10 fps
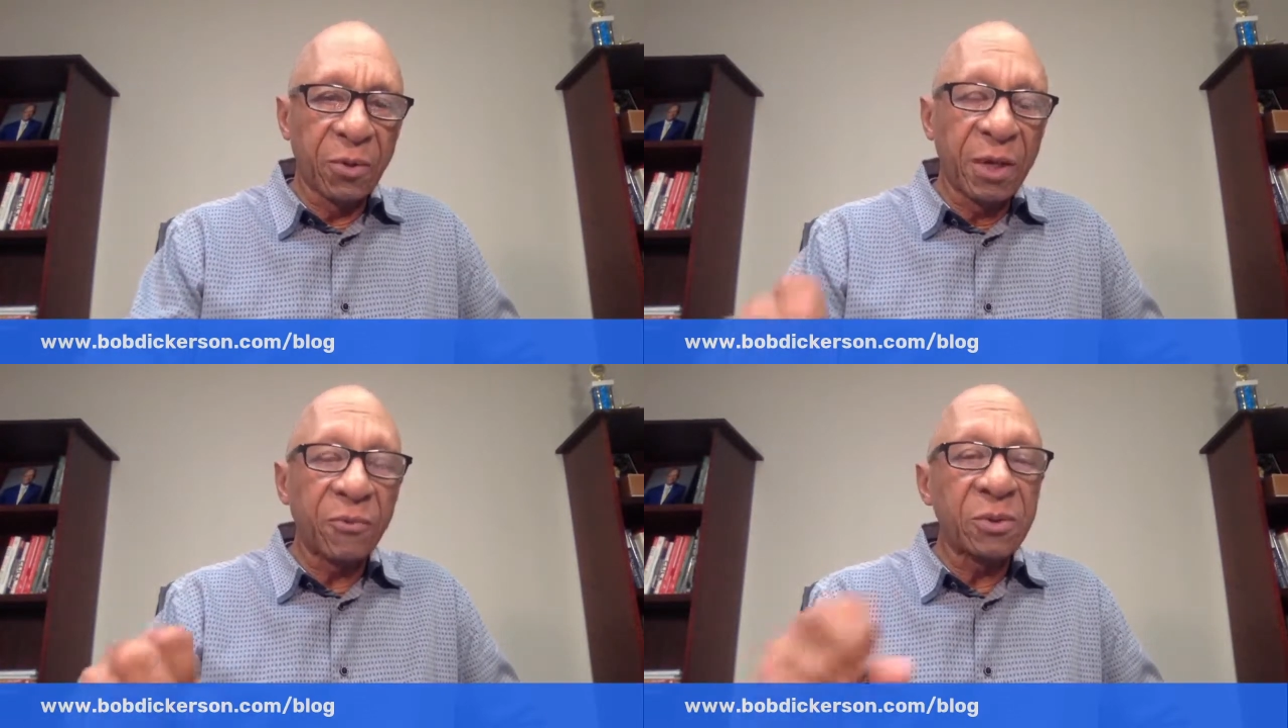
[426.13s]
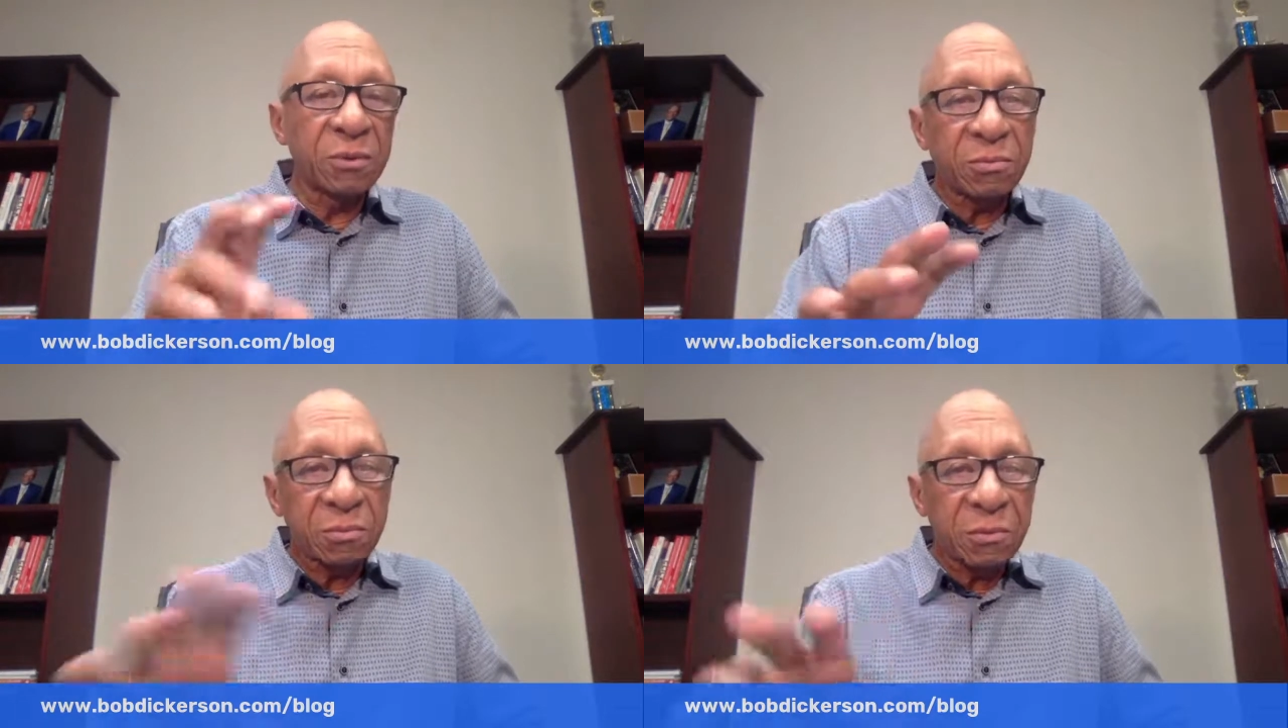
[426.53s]
We would
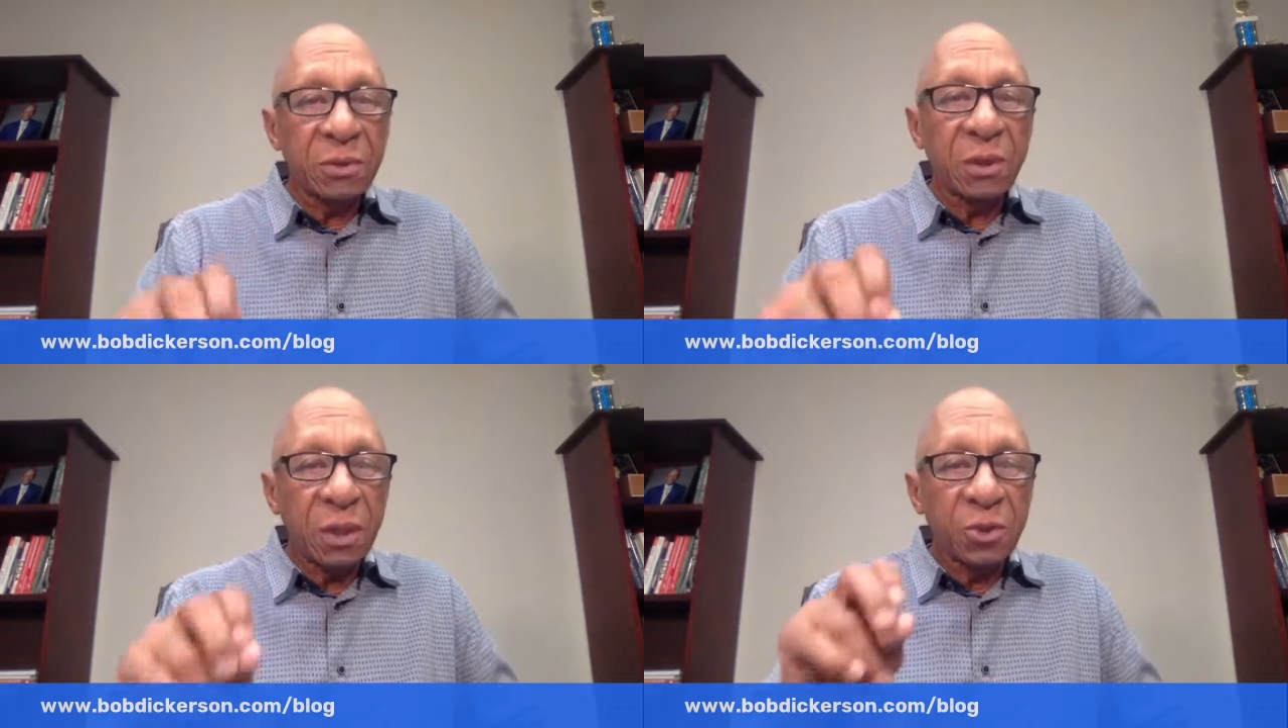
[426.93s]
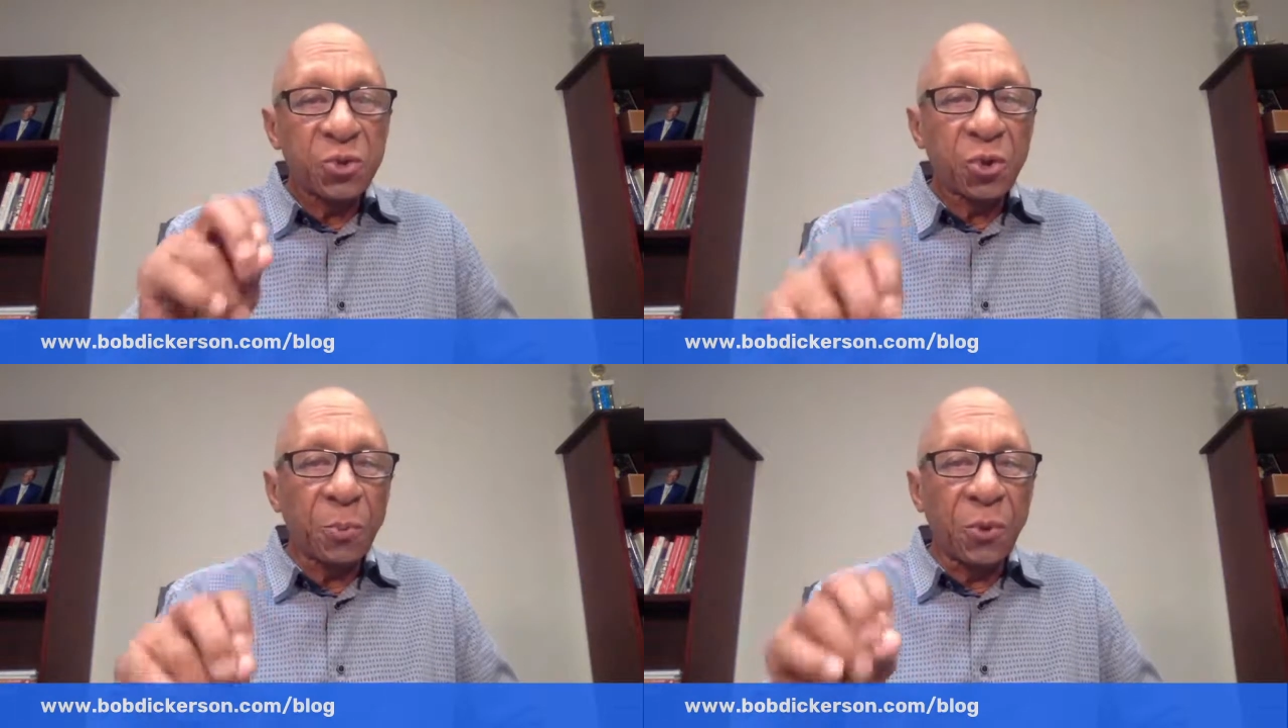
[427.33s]

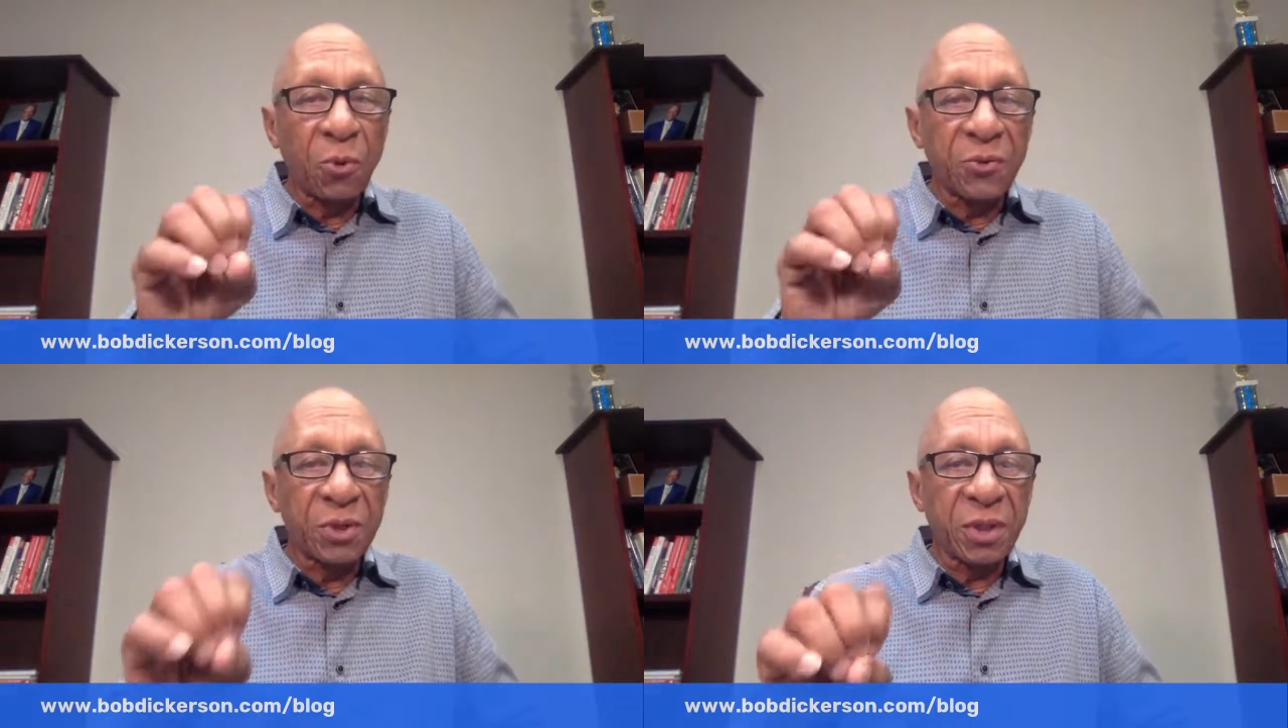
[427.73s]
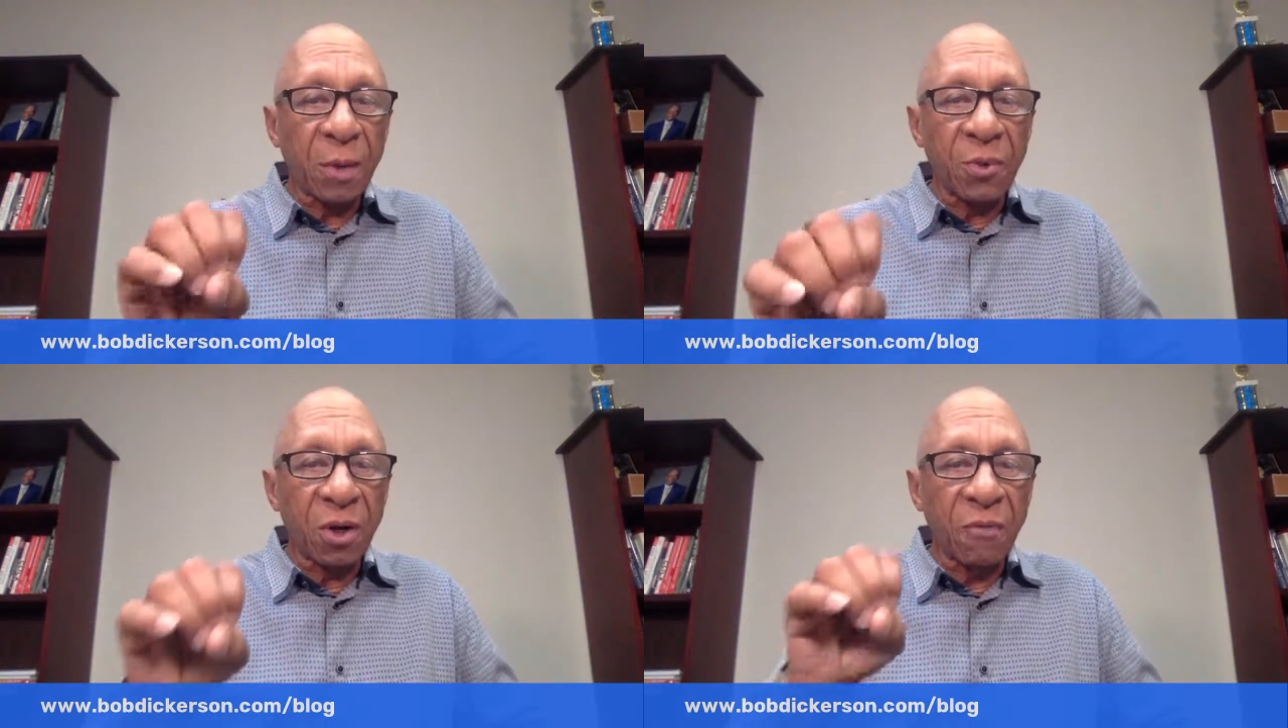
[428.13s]
triple the
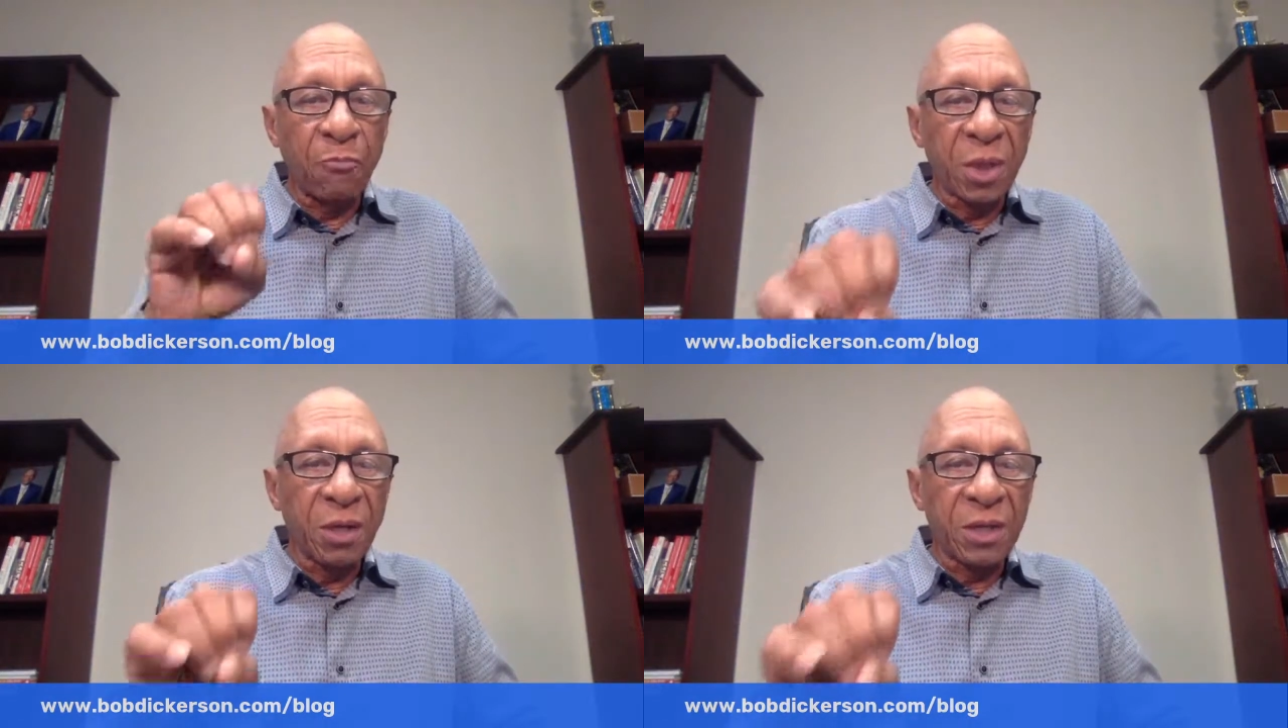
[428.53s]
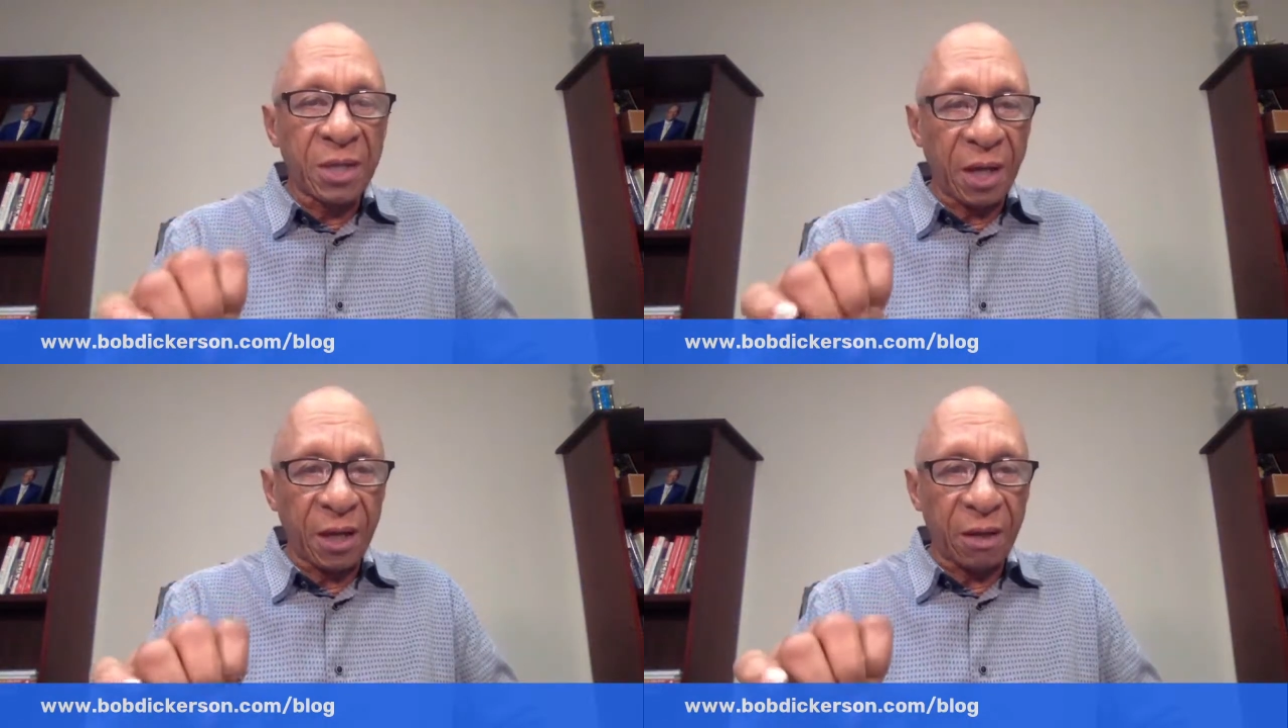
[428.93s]
number of
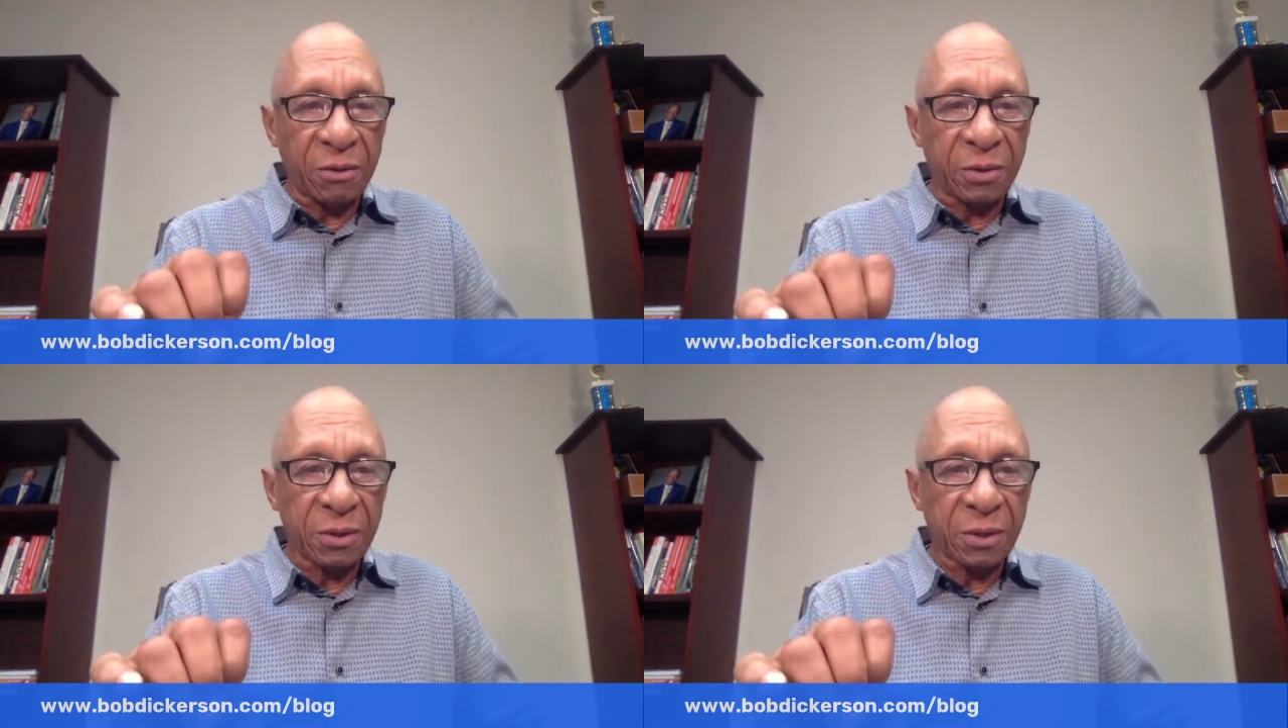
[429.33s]
billionaires